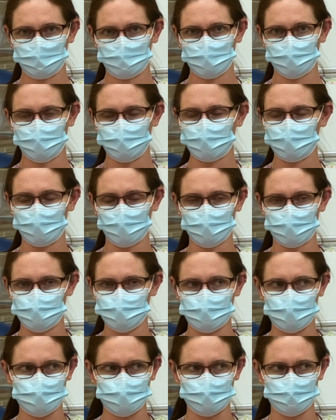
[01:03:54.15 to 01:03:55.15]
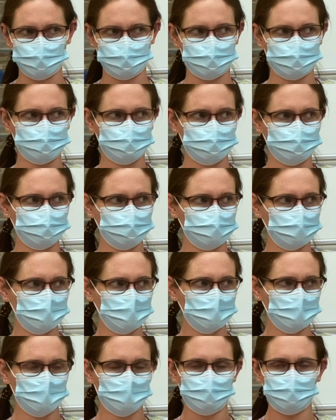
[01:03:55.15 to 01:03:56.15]
without excessive
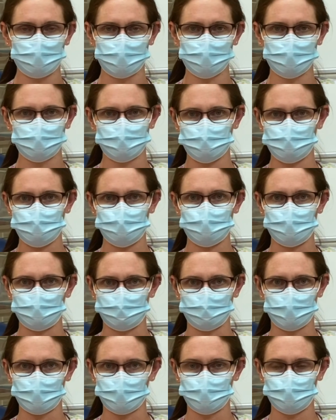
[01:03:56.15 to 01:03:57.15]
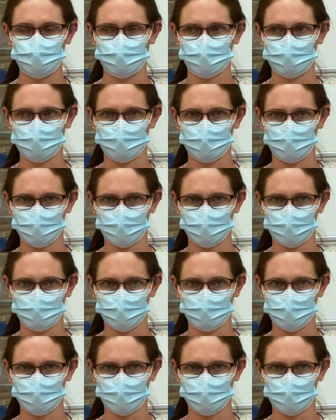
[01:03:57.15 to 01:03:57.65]
blankets and stuff, making sure they're